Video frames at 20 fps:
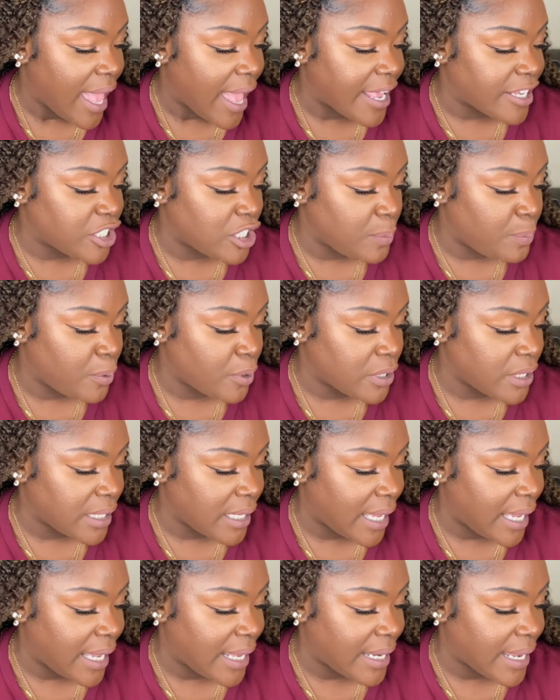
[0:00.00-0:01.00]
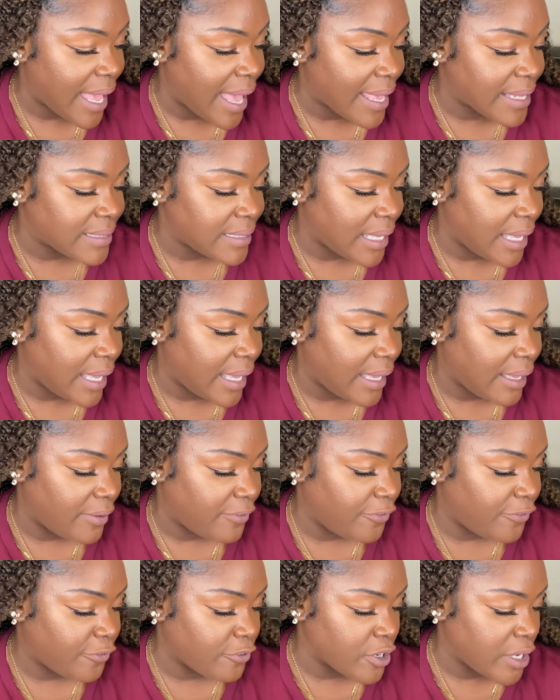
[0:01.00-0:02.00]
and she put it in as a
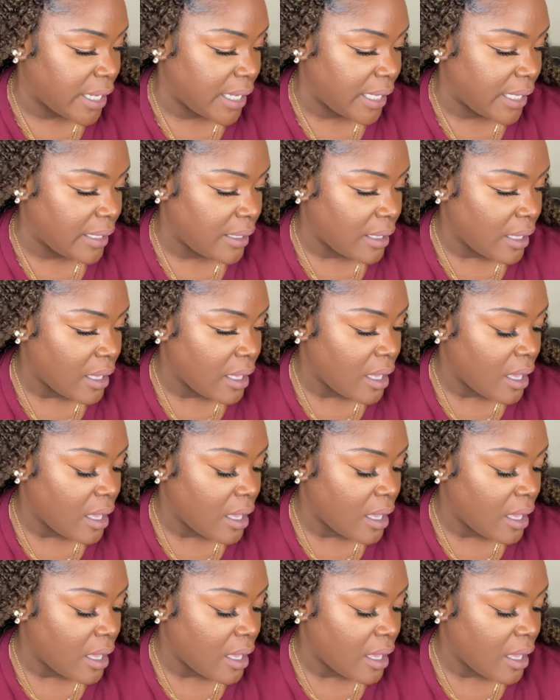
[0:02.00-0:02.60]
free